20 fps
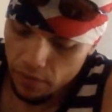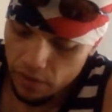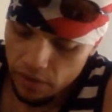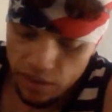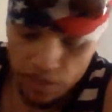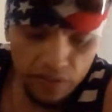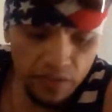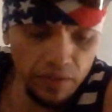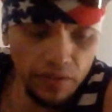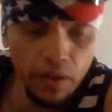
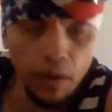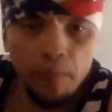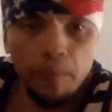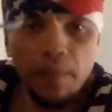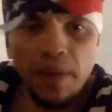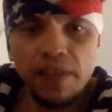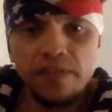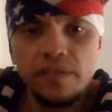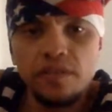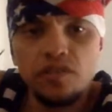this is a
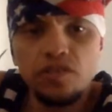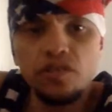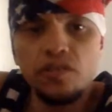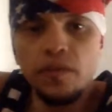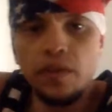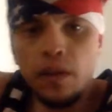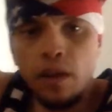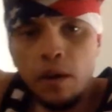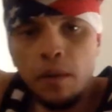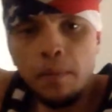message to
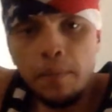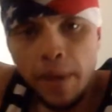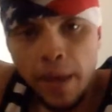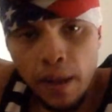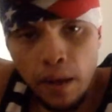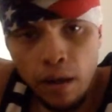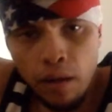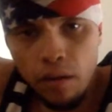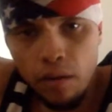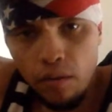young
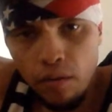men.